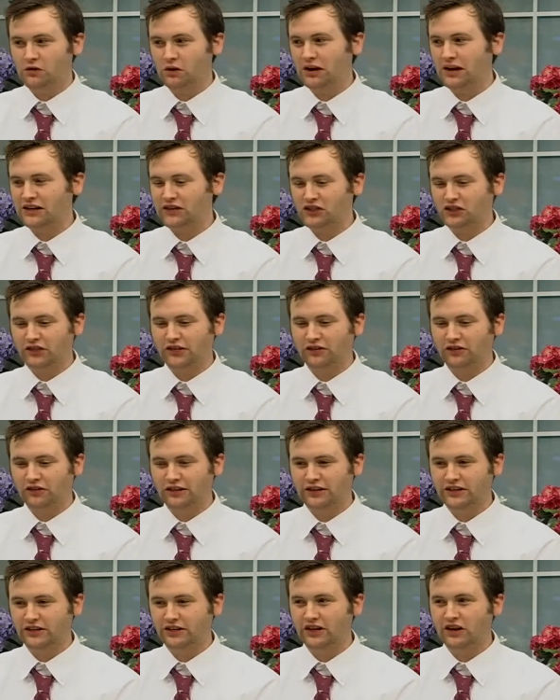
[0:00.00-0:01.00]
We're actually
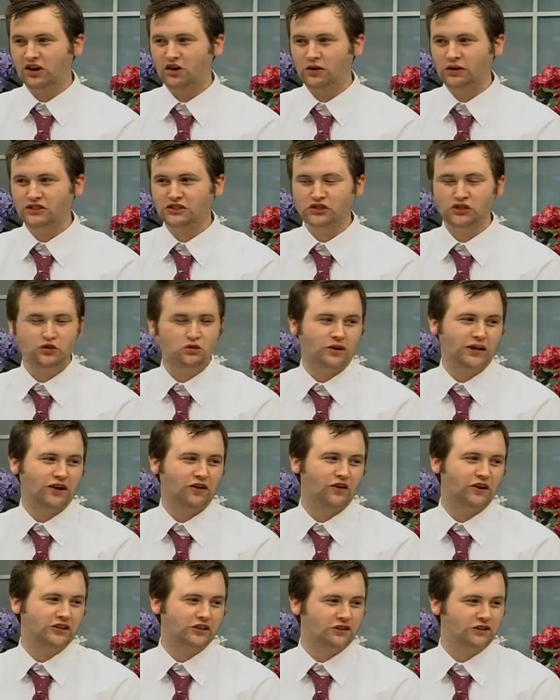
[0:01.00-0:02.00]
going to go as two
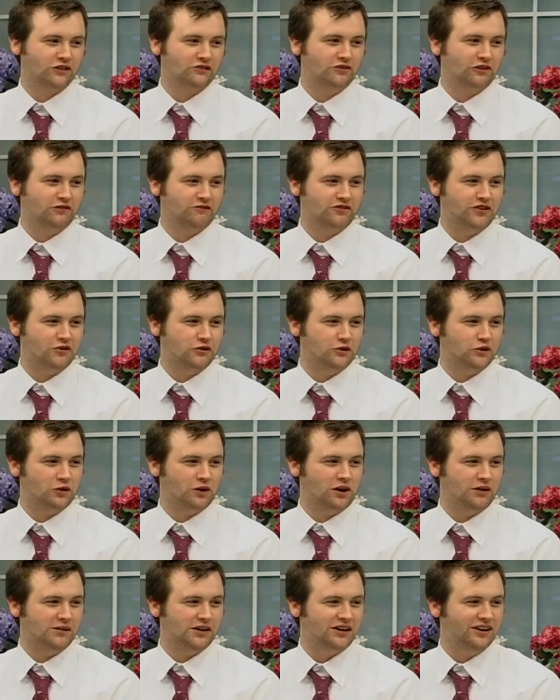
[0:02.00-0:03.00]
characters from
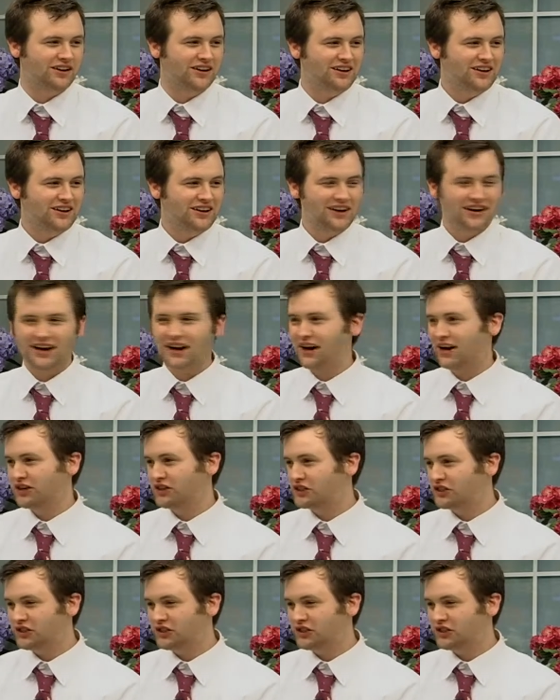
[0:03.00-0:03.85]
Futurama. Okay. Uh,